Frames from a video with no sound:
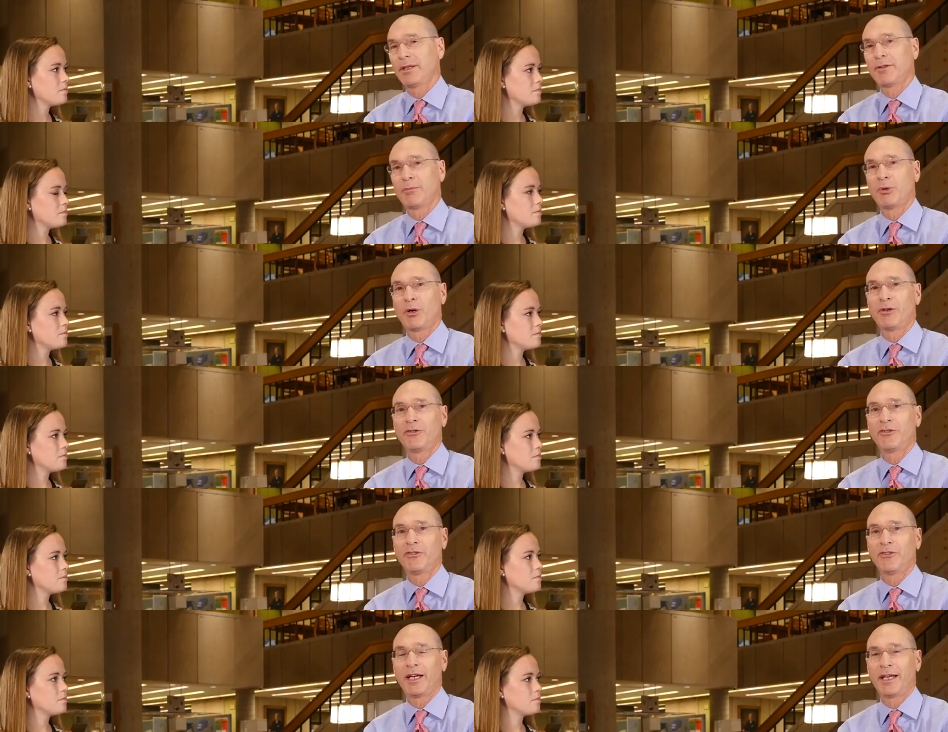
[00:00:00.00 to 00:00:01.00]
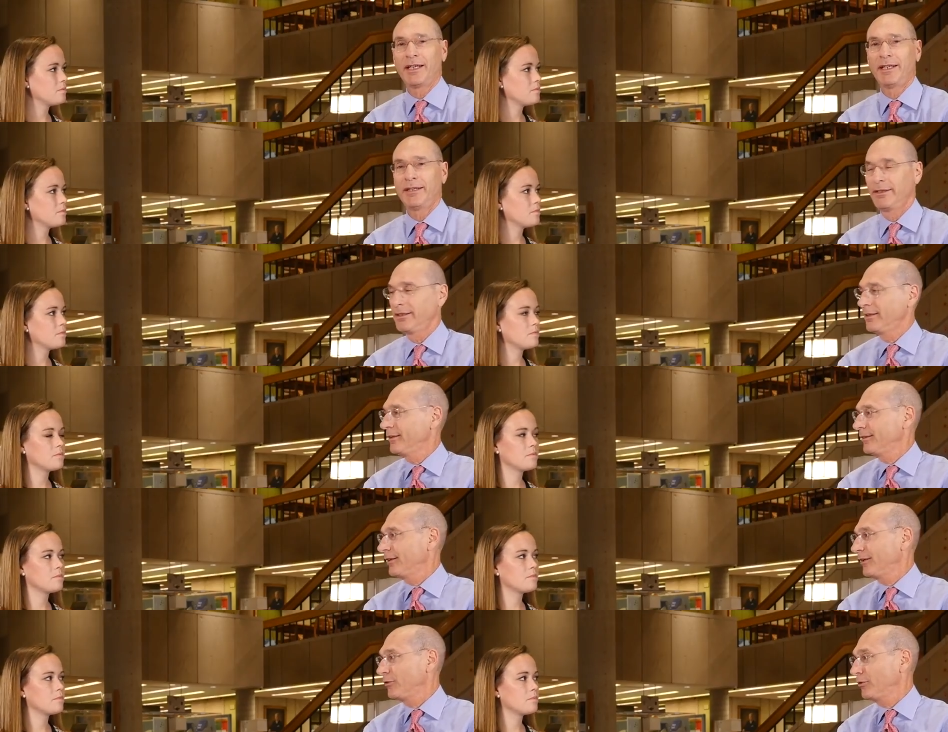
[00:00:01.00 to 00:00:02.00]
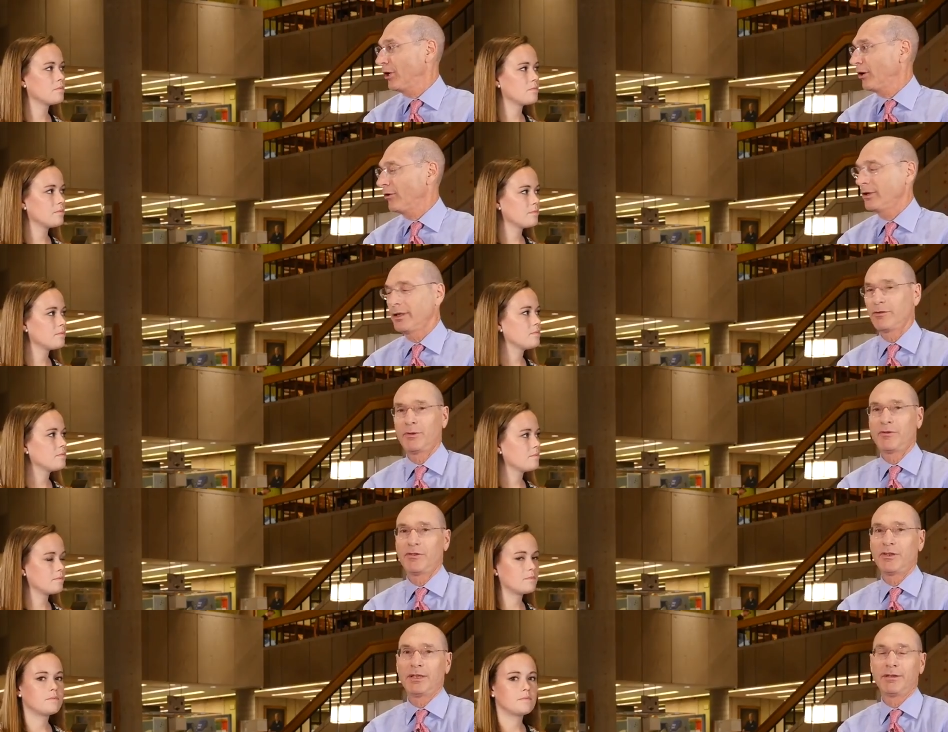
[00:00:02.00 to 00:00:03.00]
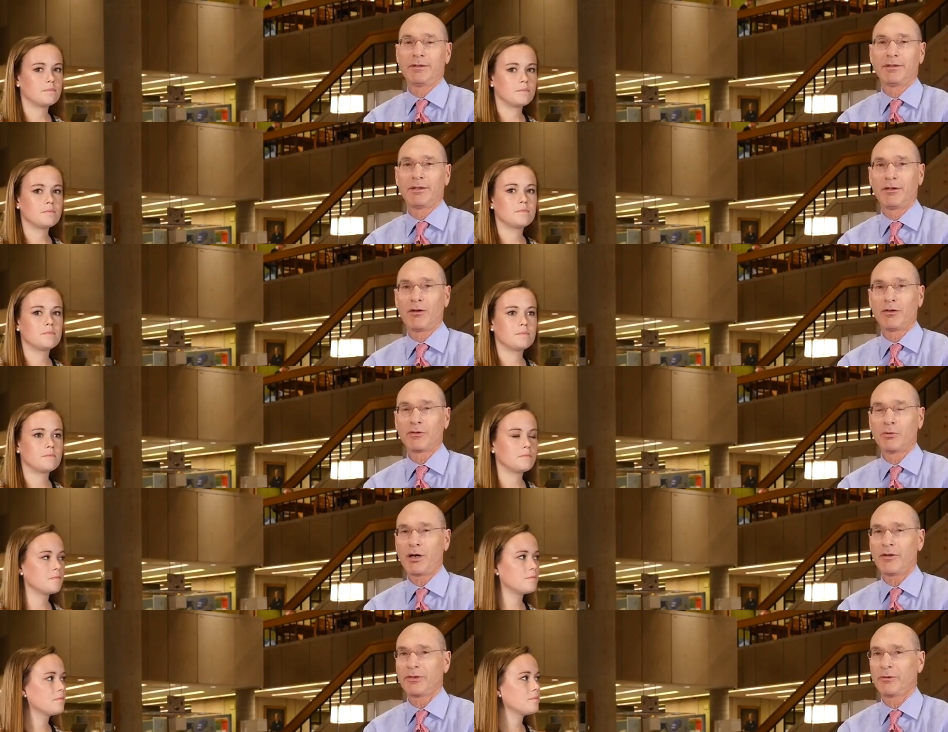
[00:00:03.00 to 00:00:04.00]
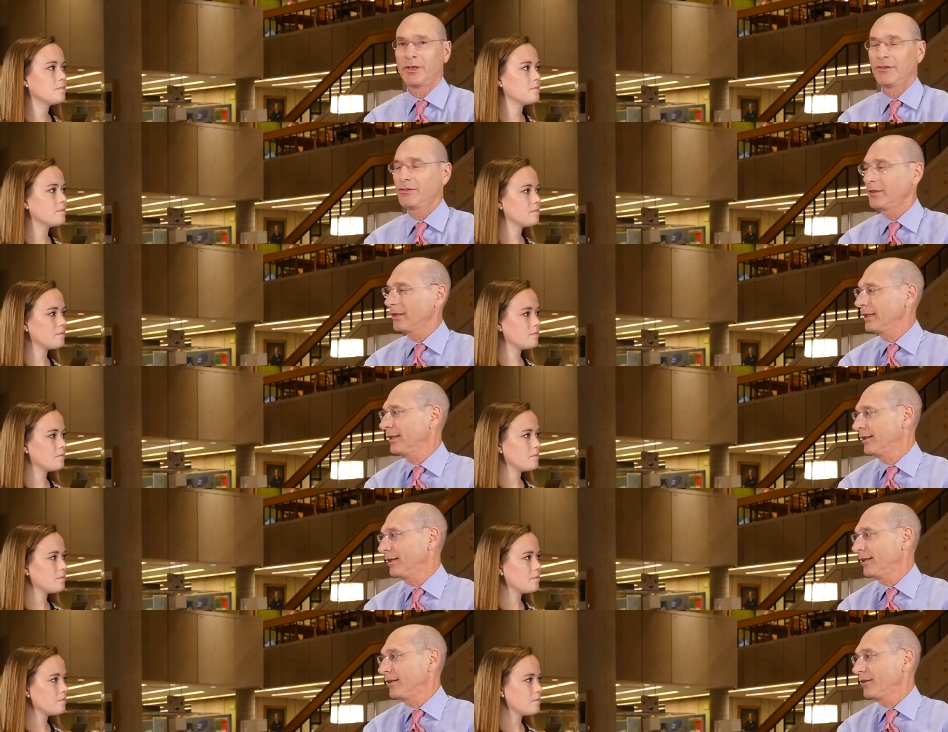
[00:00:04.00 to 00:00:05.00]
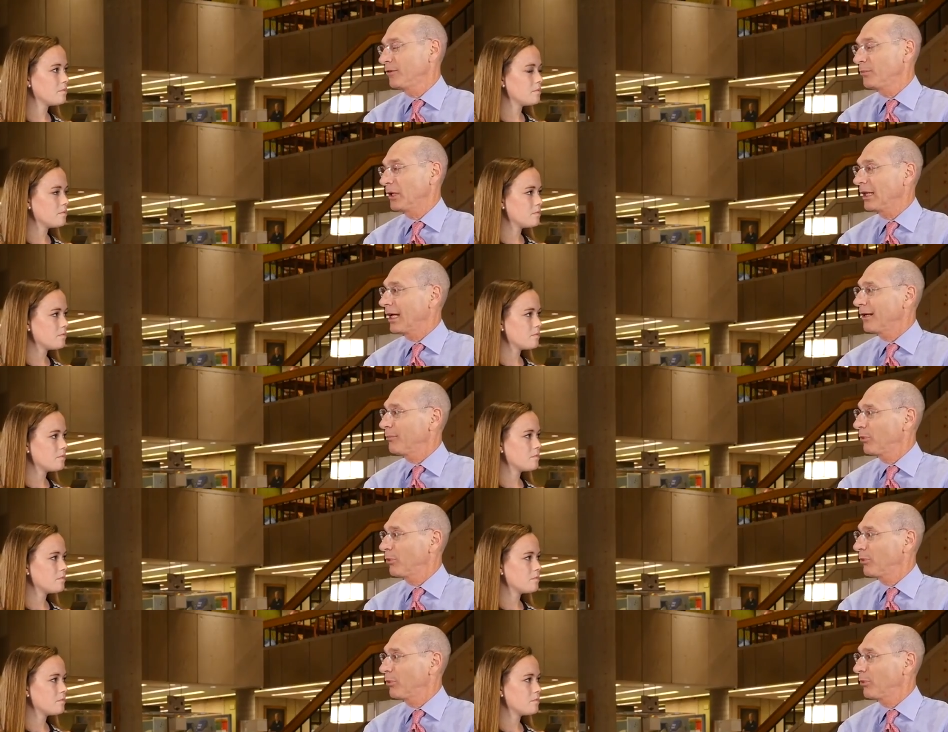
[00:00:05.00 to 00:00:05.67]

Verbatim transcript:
Speaker 1: in the broader society. As you know, and as we've seen uh, all too often recently, there's been a lot of